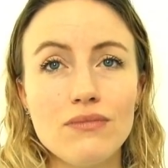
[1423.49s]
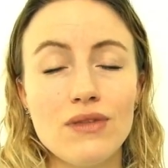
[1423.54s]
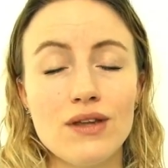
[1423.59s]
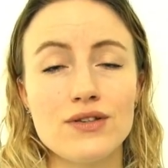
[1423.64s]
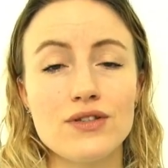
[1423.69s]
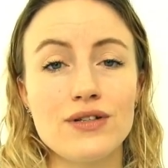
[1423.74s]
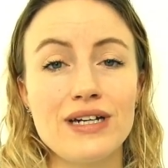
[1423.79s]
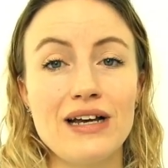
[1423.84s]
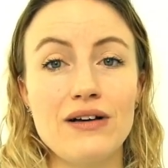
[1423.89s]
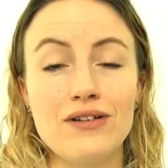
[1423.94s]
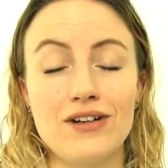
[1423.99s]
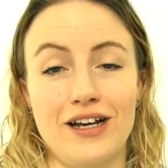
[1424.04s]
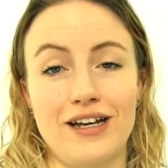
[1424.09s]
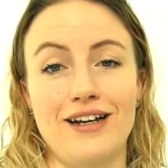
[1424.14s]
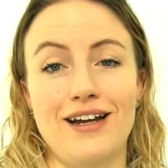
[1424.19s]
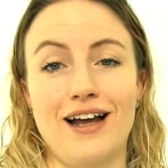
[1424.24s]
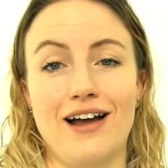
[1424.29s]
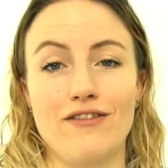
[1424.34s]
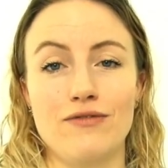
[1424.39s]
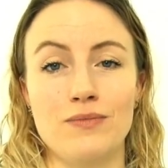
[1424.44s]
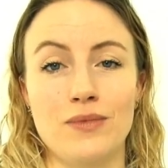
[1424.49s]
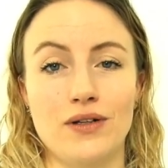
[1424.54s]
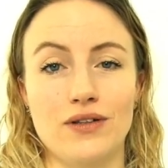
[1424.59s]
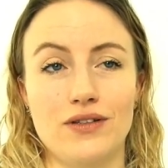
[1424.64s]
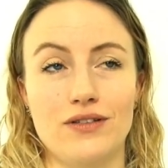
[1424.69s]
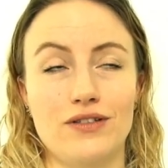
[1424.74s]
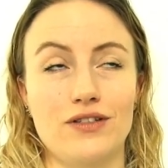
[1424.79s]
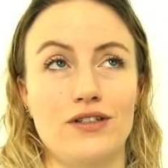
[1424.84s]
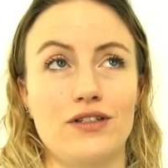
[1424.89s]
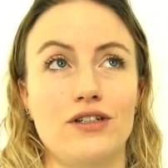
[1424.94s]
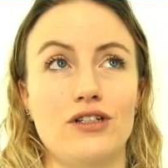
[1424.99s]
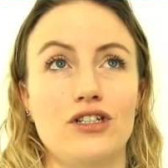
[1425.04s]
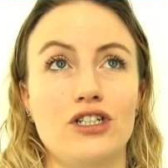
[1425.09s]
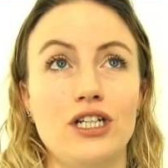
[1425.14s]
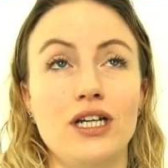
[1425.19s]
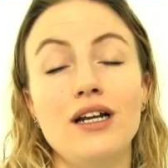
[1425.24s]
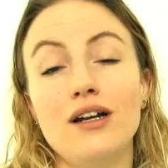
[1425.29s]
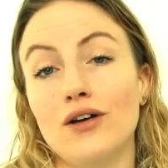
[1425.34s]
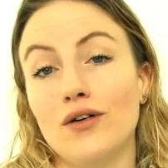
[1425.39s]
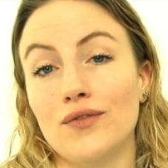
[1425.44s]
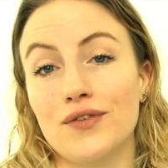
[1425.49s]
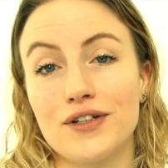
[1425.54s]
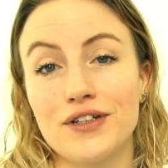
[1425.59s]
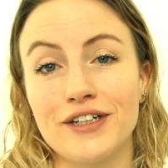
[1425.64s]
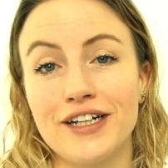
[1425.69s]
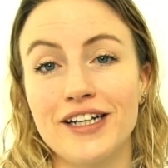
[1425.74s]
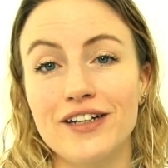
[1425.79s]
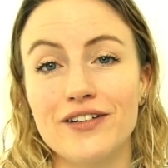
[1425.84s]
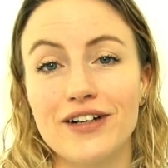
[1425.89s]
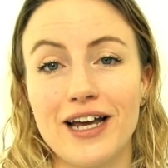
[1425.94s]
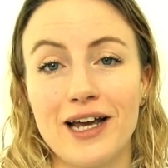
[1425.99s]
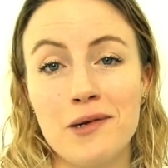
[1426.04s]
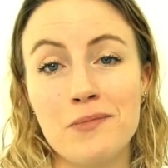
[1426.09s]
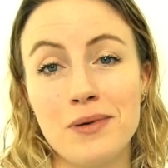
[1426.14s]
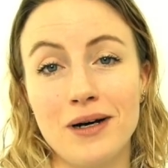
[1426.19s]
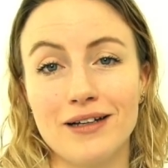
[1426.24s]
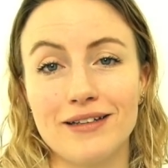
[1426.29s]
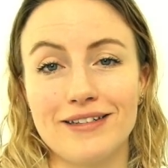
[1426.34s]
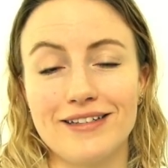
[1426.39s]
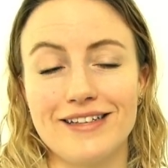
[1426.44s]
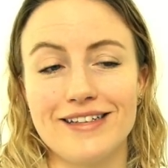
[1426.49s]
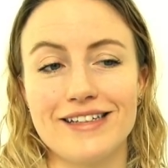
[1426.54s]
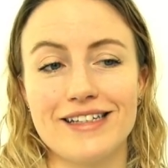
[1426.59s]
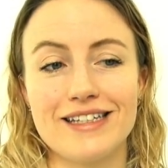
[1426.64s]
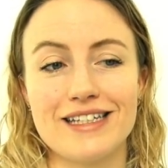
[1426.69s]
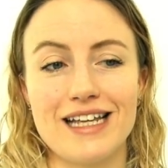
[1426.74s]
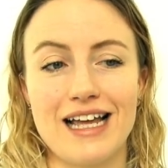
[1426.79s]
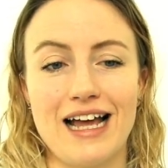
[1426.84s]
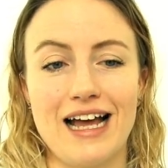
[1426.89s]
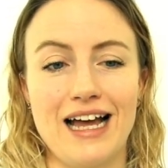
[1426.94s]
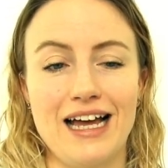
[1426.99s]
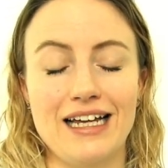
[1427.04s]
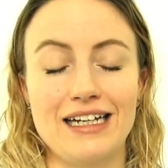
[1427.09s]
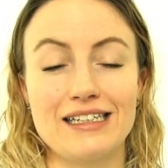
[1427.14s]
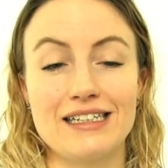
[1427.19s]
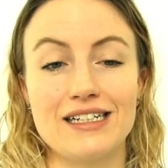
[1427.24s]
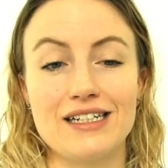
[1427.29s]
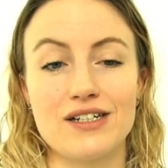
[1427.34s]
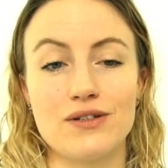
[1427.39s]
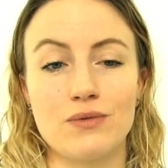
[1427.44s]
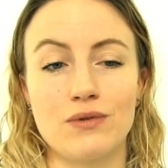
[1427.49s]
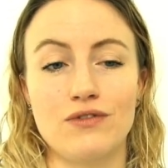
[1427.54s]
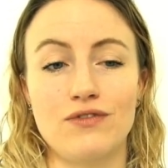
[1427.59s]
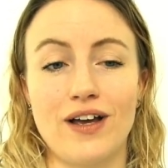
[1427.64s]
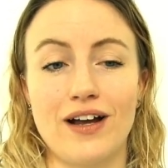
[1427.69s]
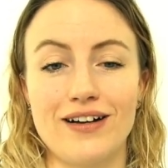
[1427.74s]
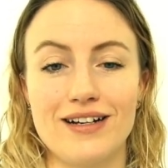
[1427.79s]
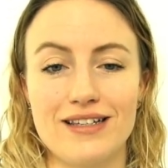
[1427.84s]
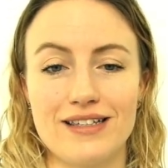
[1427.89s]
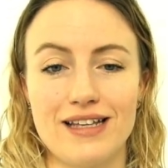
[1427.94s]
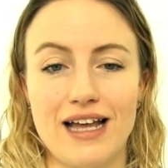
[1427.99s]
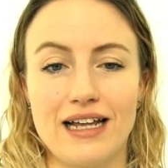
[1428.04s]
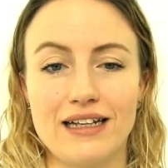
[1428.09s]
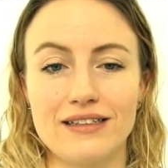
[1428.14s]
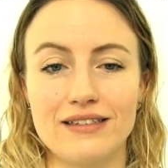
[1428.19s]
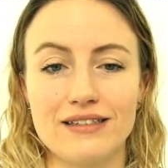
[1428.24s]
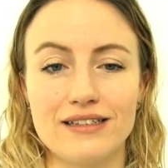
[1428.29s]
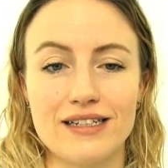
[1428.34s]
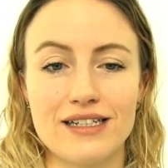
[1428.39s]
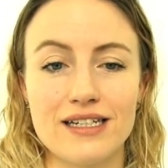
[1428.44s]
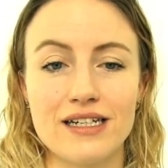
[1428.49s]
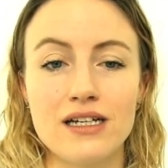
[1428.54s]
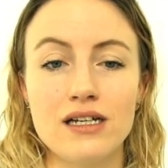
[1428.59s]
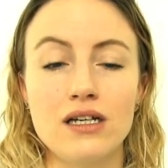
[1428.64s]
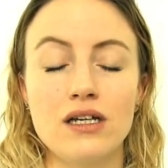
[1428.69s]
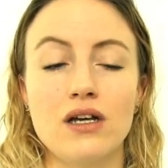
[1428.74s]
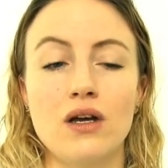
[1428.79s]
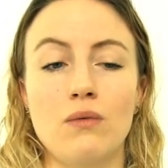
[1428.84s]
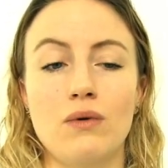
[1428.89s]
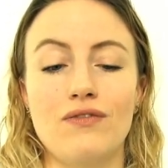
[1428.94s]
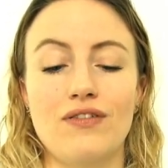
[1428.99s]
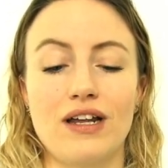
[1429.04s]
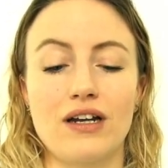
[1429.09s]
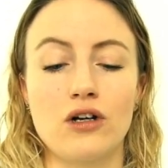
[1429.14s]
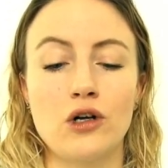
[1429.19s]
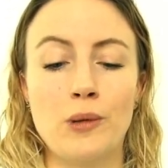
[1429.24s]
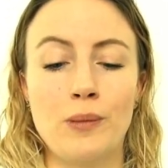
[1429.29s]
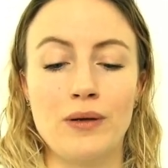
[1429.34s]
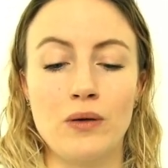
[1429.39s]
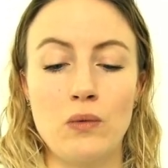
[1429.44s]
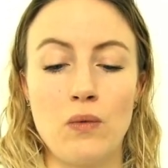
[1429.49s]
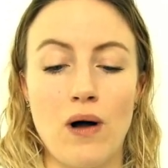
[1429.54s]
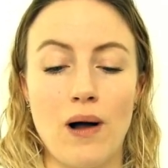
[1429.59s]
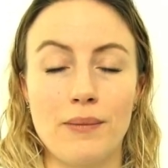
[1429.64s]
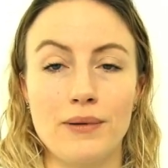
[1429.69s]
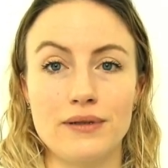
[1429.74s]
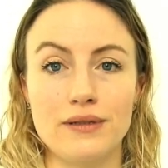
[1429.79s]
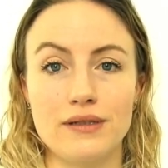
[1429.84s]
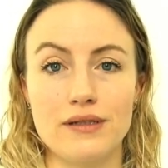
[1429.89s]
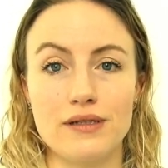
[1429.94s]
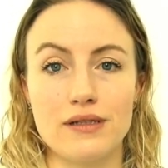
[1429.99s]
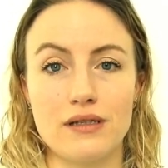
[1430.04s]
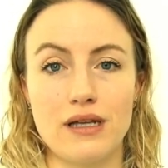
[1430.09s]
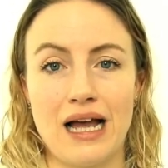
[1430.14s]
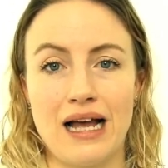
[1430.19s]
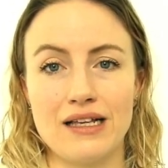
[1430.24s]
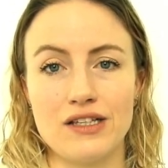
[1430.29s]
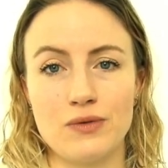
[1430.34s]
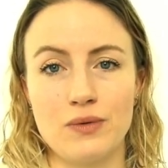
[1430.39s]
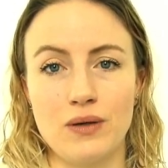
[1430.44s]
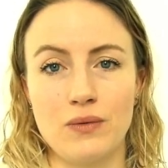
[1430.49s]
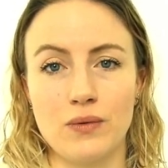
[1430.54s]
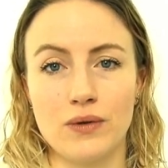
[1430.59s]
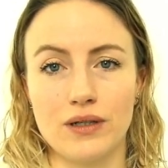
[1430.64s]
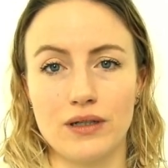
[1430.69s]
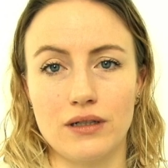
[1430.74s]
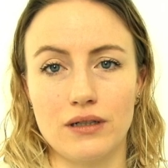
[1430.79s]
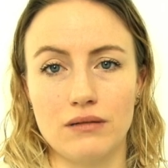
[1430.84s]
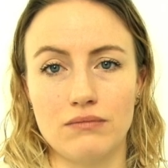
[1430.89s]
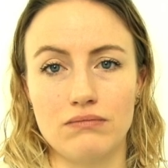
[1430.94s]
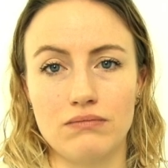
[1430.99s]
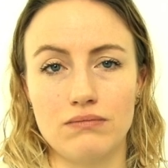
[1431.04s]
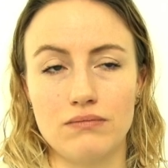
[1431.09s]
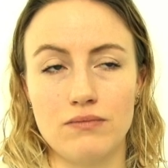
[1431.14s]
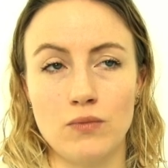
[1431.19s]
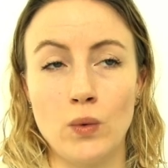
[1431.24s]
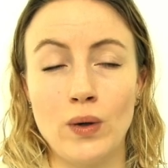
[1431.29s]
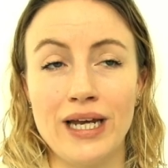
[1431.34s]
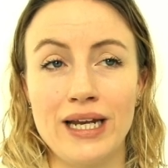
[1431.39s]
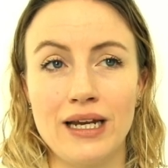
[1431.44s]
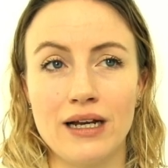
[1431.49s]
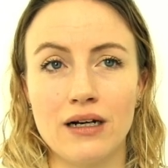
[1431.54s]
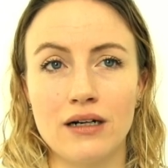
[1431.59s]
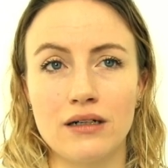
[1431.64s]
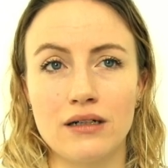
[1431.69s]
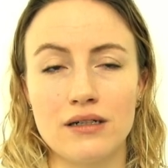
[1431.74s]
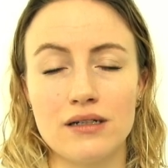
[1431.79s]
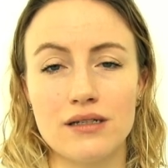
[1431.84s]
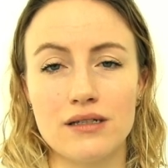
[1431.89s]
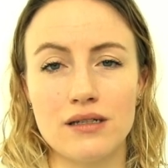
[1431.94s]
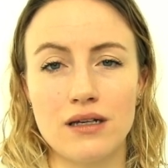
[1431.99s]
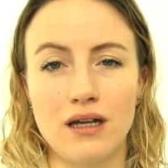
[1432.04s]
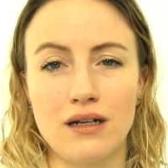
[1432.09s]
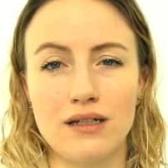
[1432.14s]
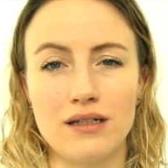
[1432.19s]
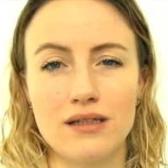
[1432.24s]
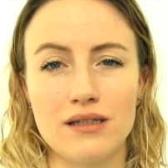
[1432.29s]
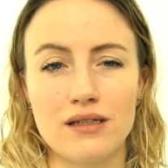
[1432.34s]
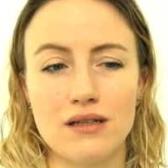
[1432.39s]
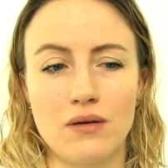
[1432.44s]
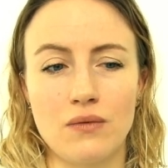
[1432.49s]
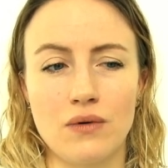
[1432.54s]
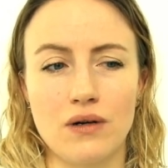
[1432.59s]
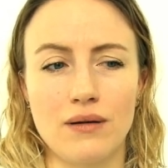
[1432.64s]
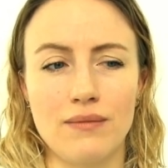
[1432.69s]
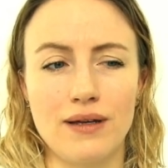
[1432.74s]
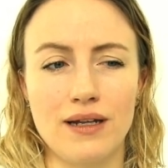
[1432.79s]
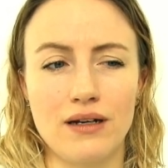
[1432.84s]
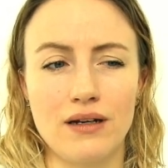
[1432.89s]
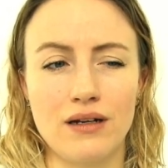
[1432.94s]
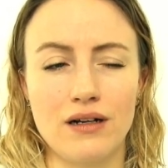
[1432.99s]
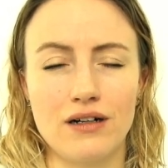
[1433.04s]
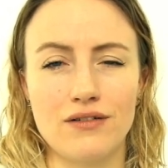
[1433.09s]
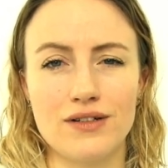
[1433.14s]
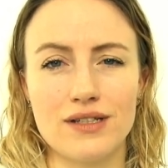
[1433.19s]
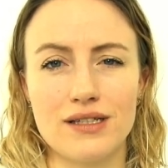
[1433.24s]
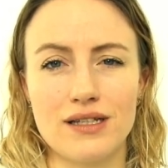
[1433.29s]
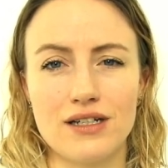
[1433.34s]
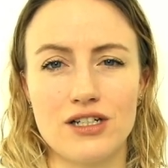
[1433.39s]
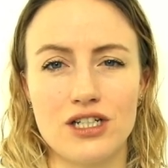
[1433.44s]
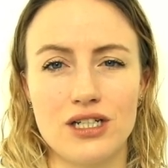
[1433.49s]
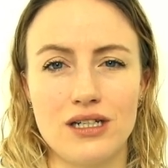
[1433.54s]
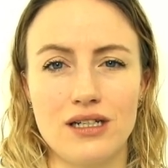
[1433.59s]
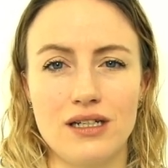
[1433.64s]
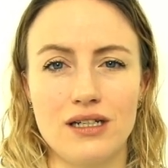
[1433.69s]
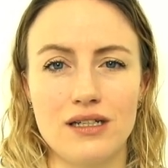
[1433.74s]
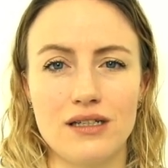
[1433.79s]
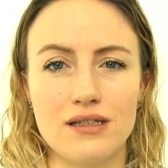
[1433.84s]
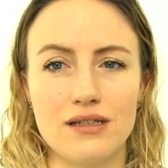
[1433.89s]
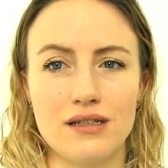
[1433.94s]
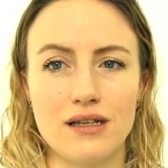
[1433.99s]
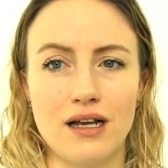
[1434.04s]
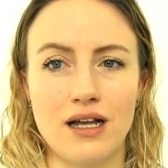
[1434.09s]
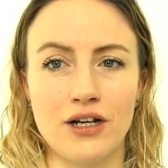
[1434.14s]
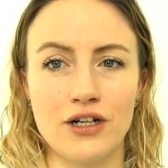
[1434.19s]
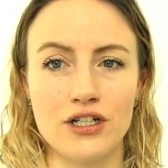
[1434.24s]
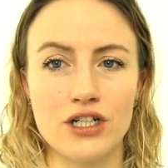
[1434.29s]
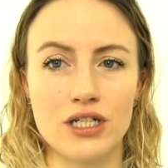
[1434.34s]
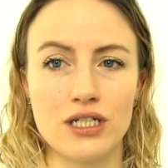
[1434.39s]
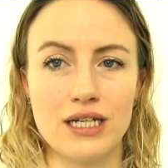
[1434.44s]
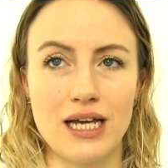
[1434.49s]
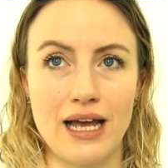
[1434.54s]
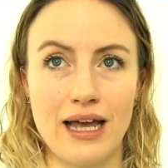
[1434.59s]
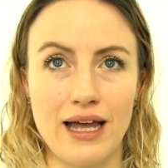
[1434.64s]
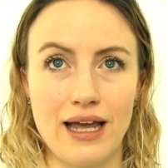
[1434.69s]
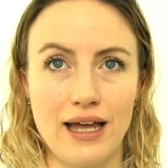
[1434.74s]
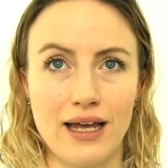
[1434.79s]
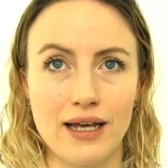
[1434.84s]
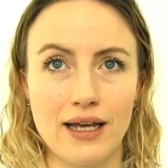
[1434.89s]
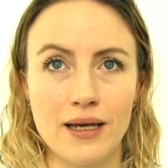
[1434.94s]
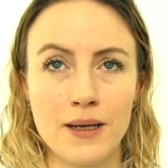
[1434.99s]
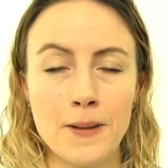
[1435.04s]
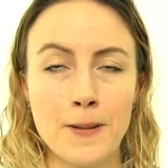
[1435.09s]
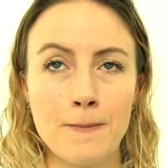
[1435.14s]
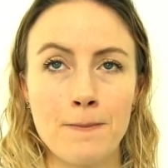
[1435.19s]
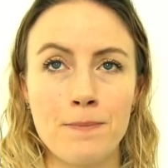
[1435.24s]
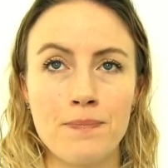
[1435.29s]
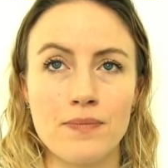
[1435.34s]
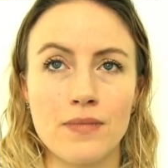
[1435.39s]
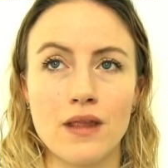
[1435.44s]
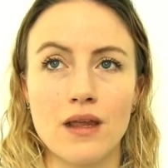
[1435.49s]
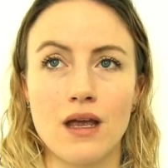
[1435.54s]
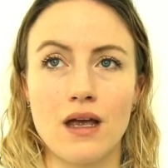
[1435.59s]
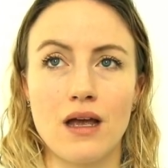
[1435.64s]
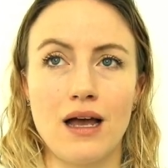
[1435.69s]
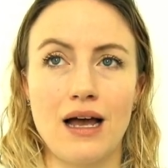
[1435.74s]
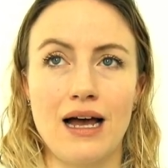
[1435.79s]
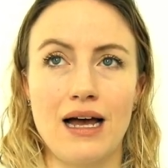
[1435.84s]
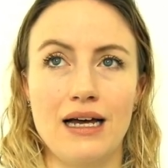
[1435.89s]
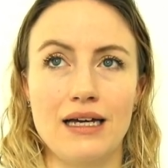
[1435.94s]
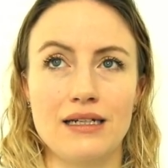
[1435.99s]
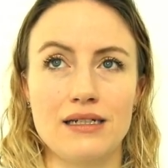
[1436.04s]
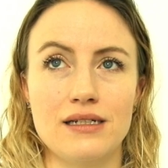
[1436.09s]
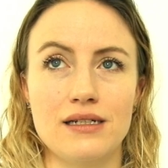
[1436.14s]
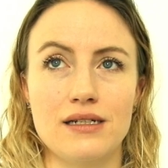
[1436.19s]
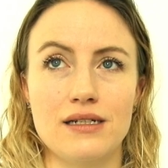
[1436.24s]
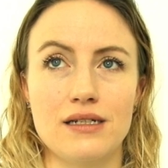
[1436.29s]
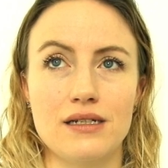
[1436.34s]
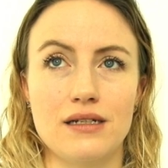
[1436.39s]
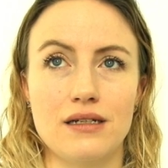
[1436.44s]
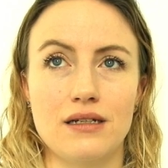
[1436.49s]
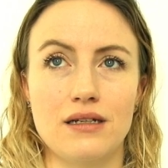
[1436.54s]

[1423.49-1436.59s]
So now at 9.5 months, she loves her Neocate bottles, and we're very settled. We've had a couple of wobbles as we were weaning her onto solids. We're a bit nervous that she's allergic to egg, and